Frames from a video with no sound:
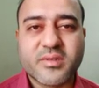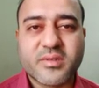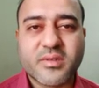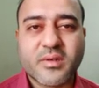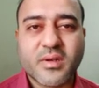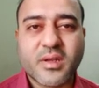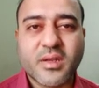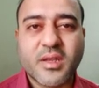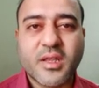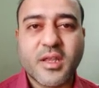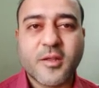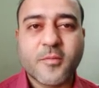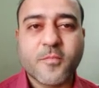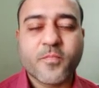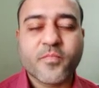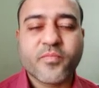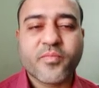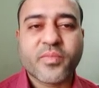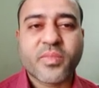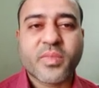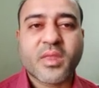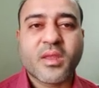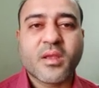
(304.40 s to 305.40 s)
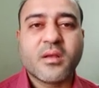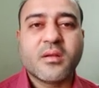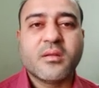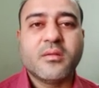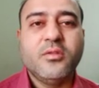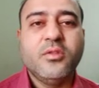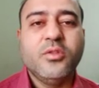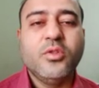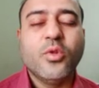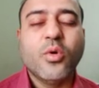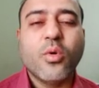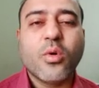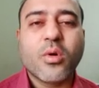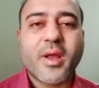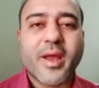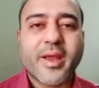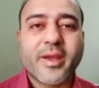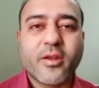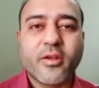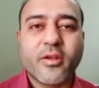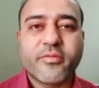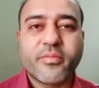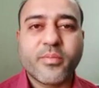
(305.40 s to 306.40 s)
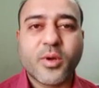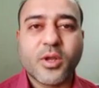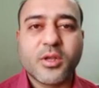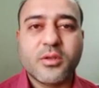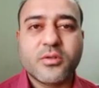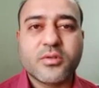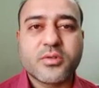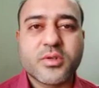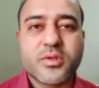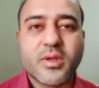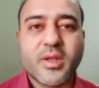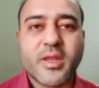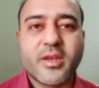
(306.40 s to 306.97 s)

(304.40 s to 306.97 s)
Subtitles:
running, no kind of pollution,